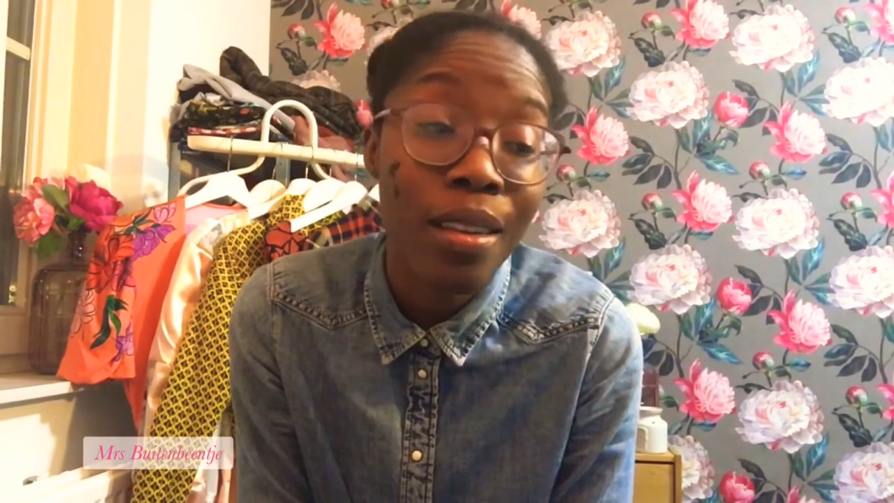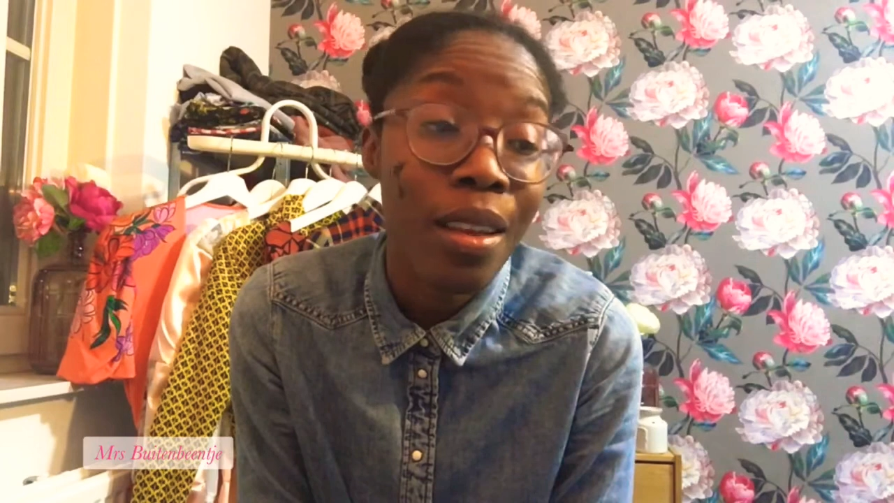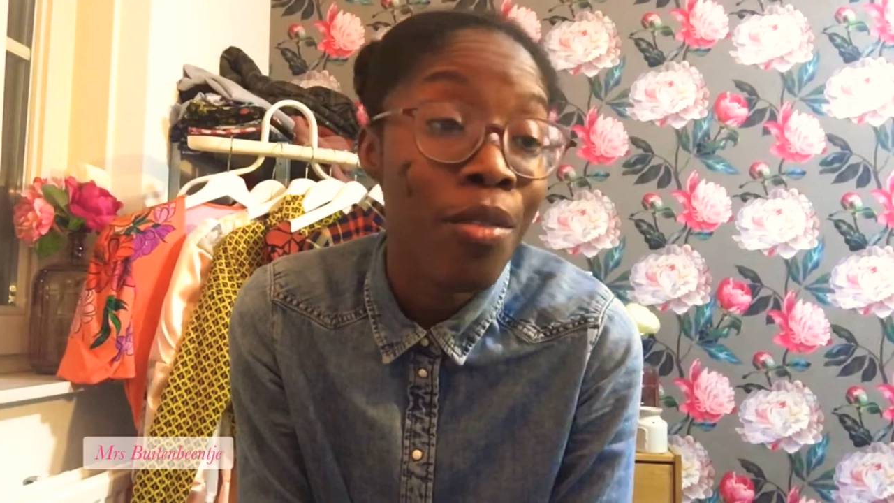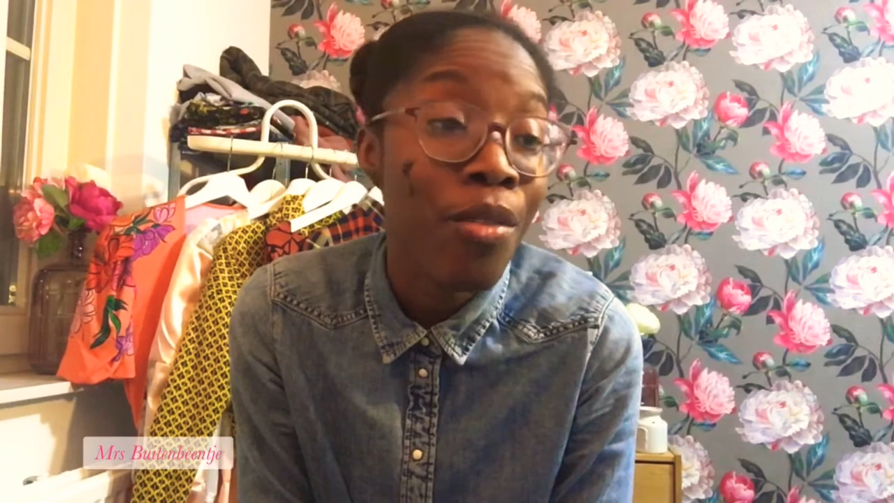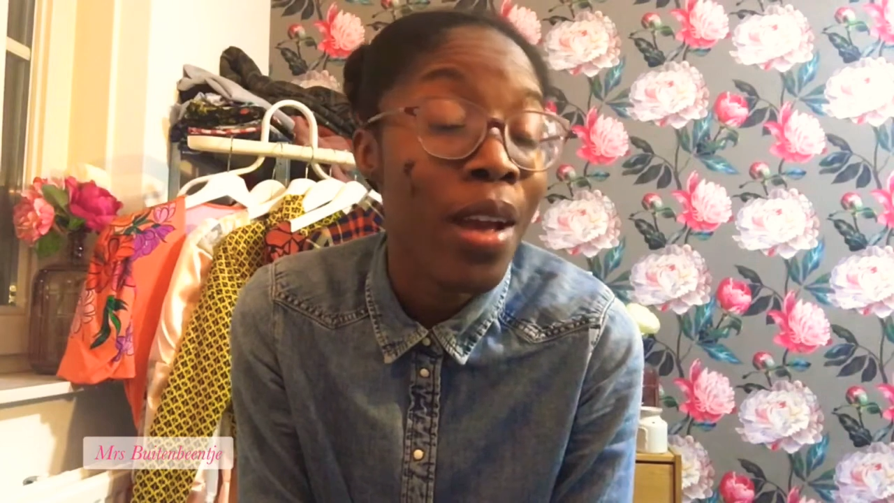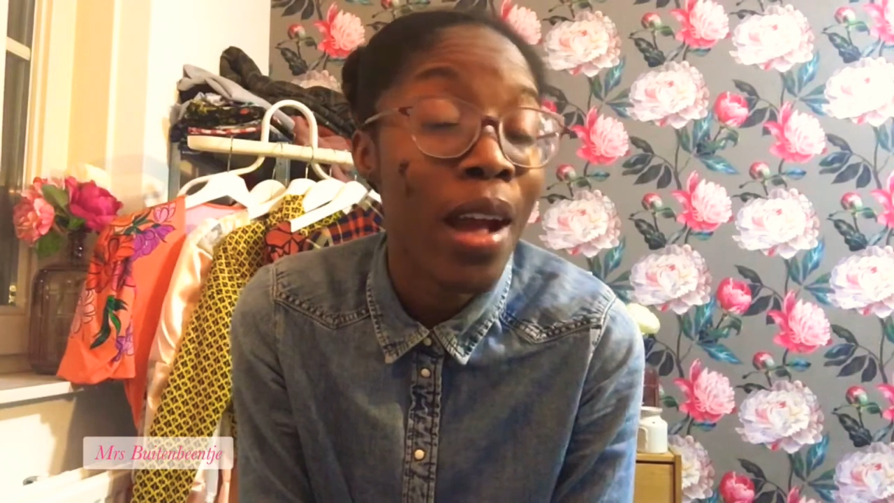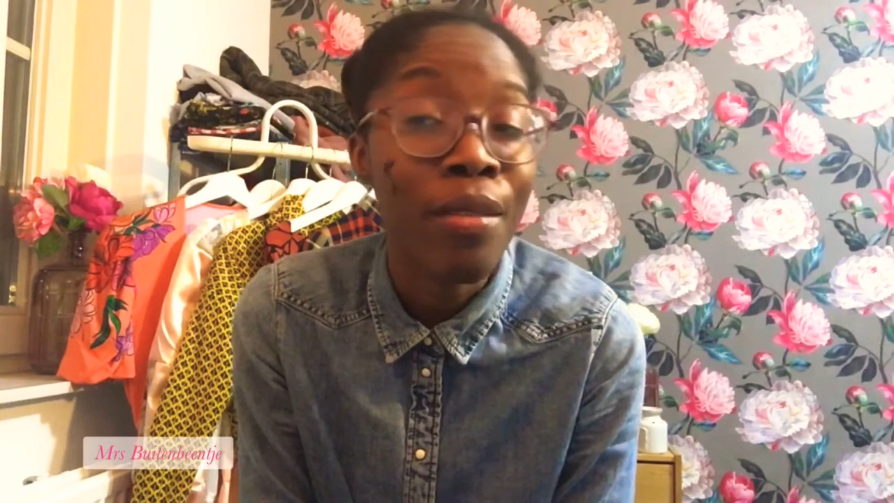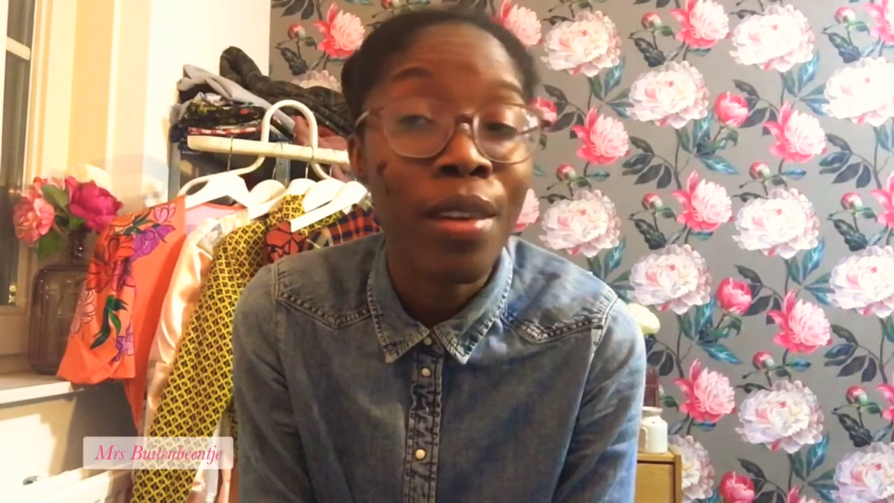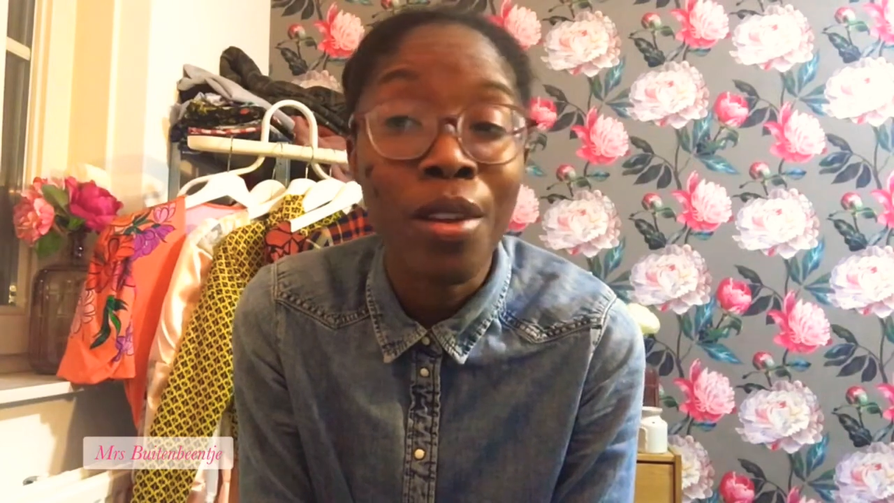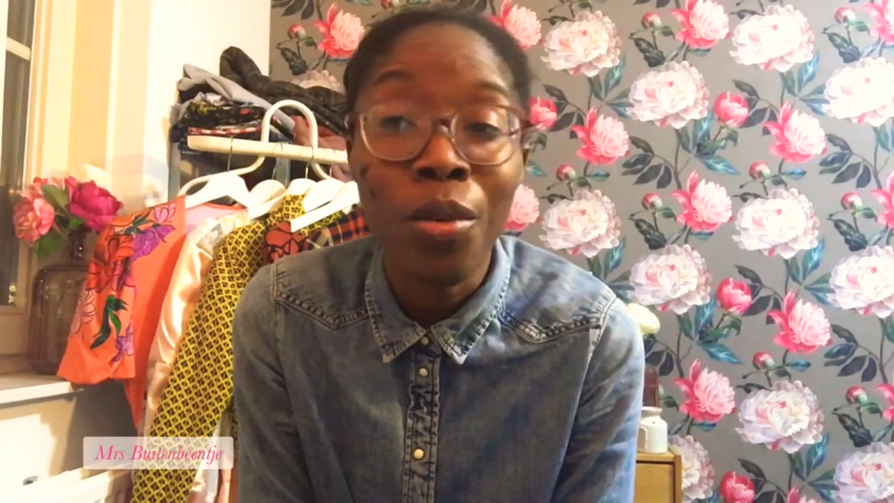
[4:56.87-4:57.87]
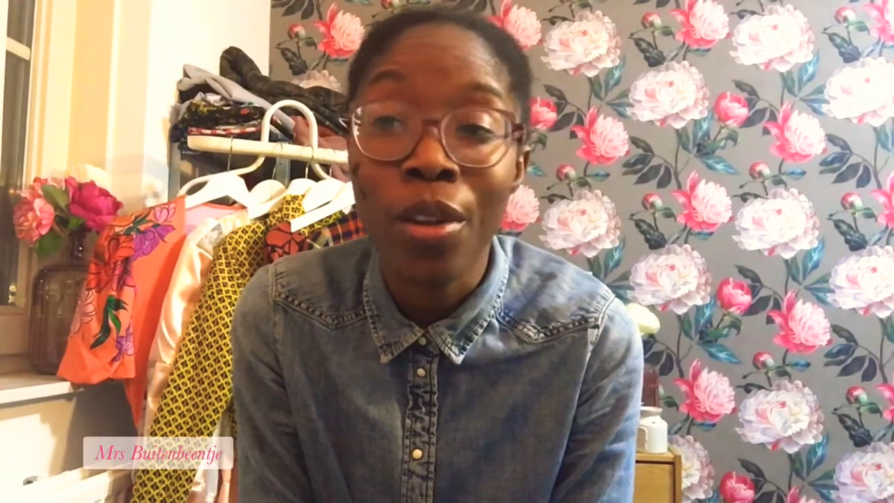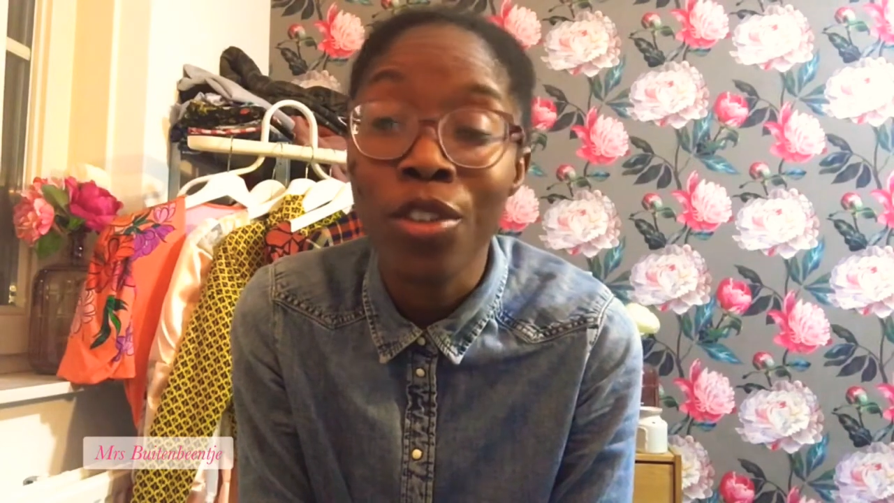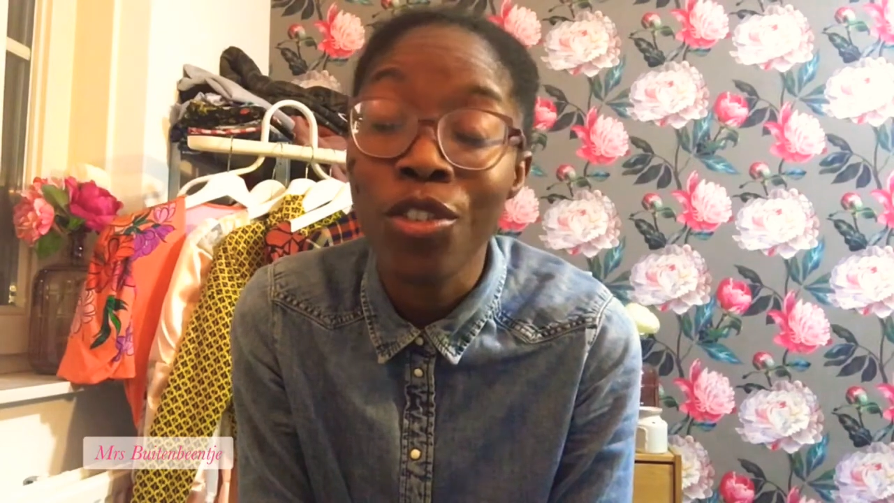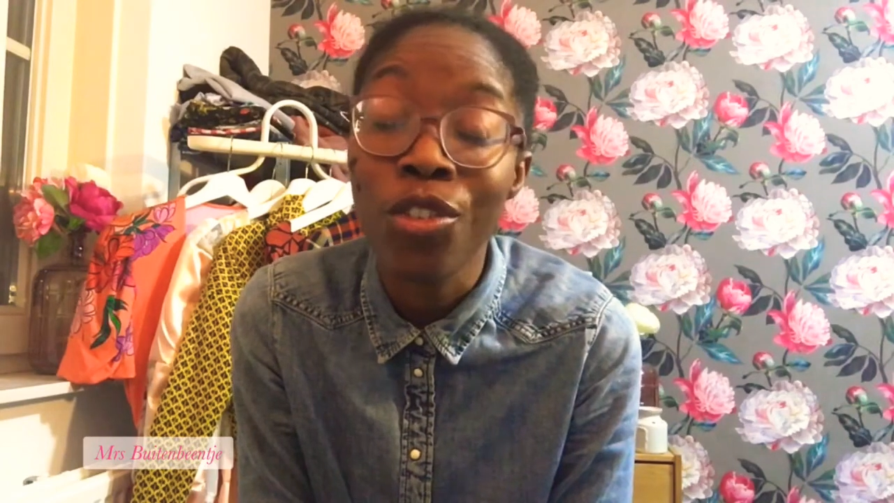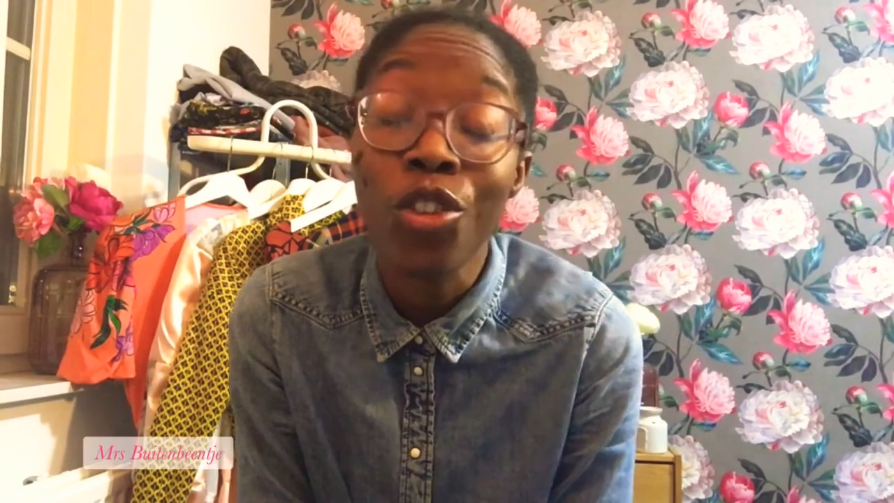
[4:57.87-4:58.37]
if you have any questions